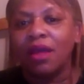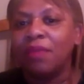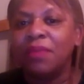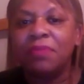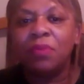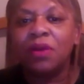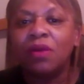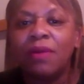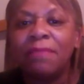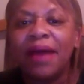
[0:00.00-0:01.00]
And people were
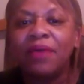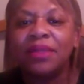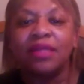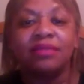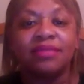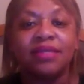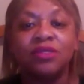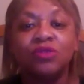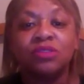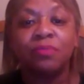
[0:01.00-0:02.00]
going by it. They
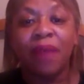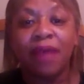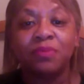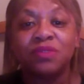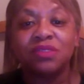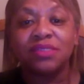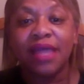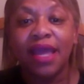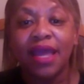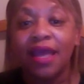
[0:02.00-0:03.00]
used the Bible to
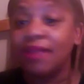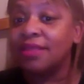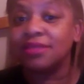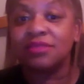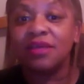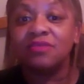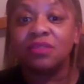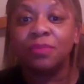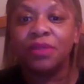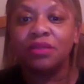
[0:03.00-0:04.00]
say that slaves
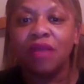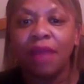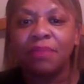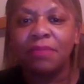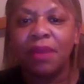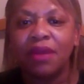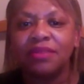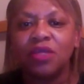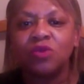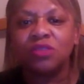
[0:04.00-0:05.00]
could not be
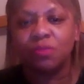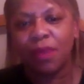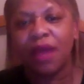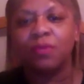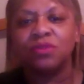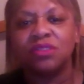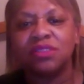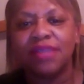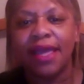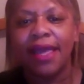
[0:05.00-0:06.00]
married. They used the Bible to
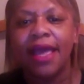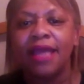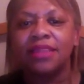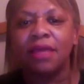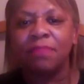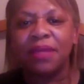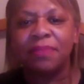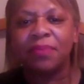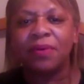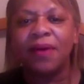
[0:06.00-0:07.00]
say that
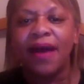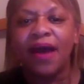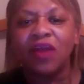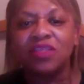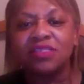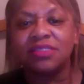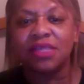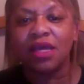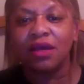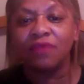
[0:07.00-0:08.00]
people
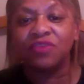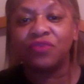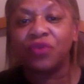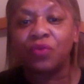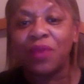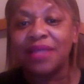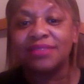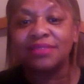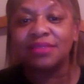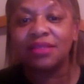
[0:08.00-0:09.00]
of different
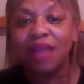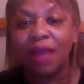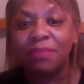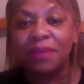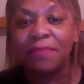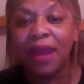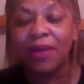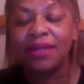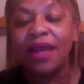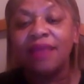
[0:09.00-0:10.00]
races could not be
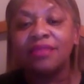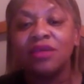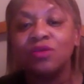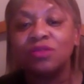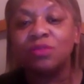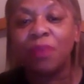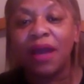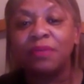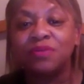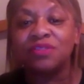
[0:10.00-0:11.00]
married. They used the
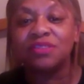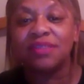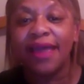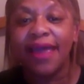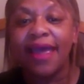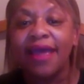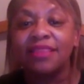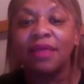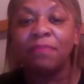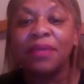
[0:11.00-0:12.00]
Bible to say
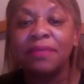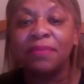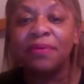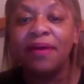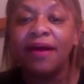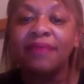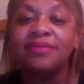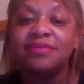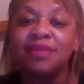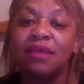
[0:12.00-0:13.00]
that people of
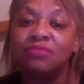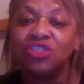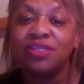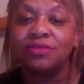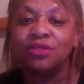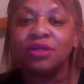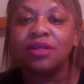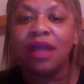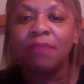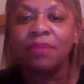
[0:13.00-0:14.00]
the same gender
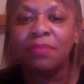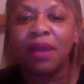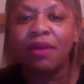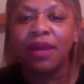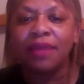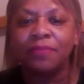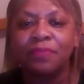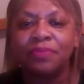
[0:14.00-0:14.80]
could not be married.